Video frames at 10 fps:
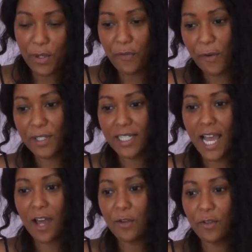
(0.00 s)
when you first sit
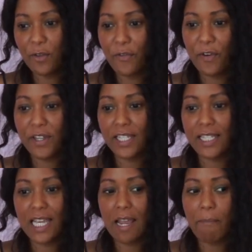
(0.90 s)
down, you, feel the
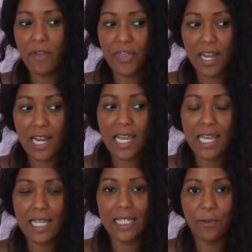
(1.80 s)
steam, but then it
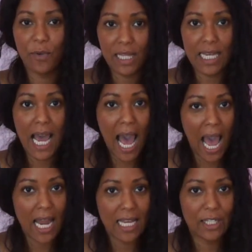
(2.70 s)
gets really
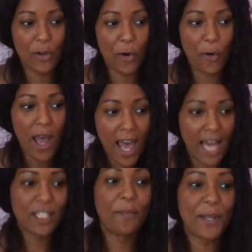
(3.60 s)
hot. So
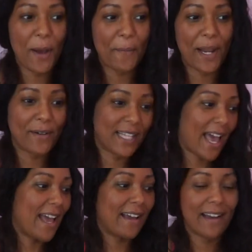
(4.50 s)
I jumped up and I was
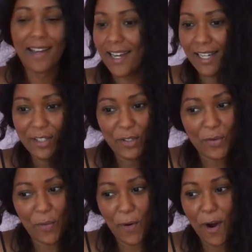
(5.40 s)
like, it's
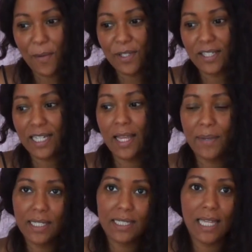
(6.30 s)
too warm. So I was like, let
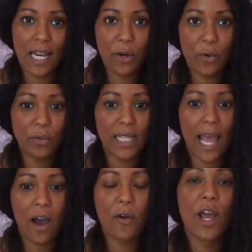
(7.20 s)
me just let it cool
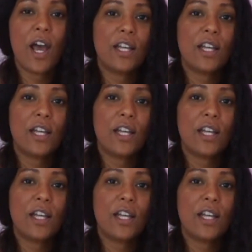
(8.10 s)
down.